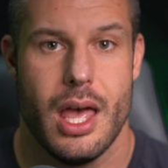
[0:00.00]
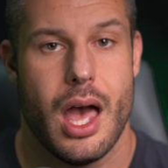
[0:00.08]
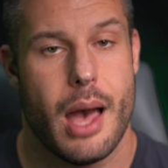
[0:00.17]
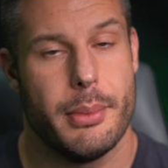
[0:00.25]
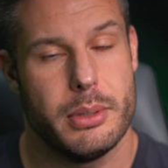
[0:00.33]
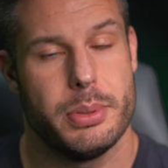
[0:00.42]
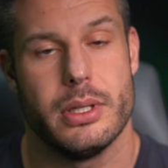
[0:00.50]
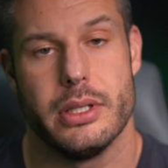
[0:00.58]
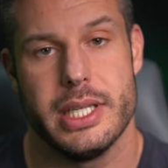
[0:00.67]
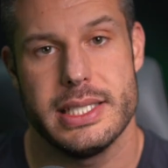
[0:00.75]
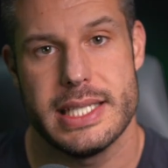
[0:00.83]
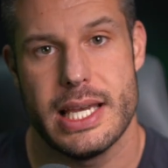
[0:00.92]
I'm going to put a
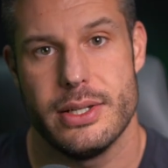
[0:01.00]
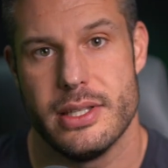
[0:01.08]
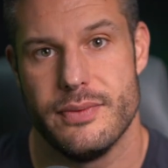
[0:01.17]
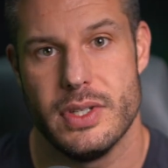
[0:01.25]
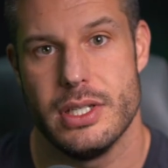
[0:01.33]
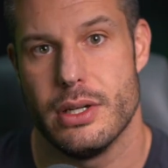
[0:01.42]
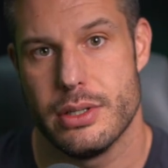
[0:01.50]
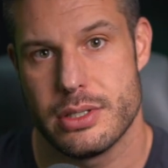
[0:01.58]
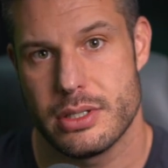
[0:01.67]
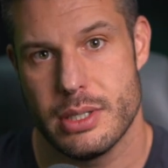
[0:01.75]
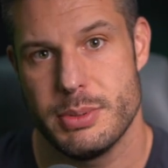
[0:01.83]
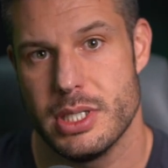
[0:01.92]
link down in the video
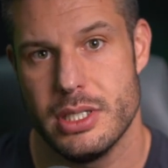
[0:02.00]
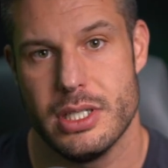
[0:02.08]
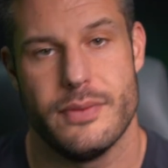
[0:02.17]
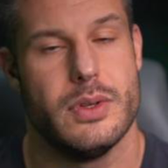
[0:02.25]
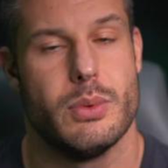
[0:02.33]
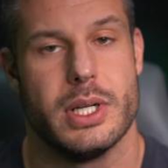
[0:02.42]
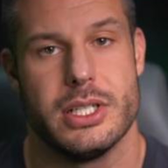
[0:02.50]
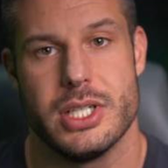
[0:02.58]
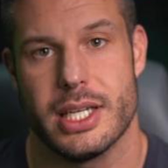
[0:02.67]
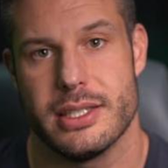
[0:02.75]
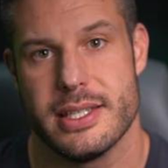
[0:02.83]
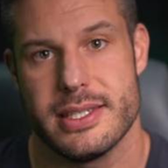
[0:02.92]
description if you want to
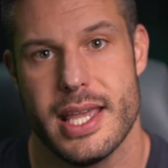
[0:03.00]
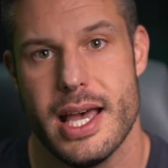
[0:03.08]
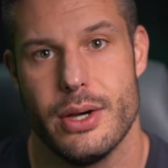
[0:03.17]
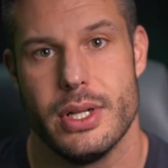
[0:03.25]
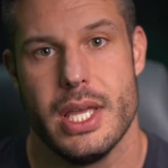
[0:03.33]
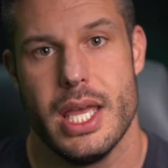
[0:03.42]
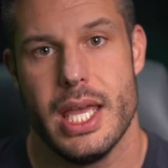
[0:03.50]
check this out.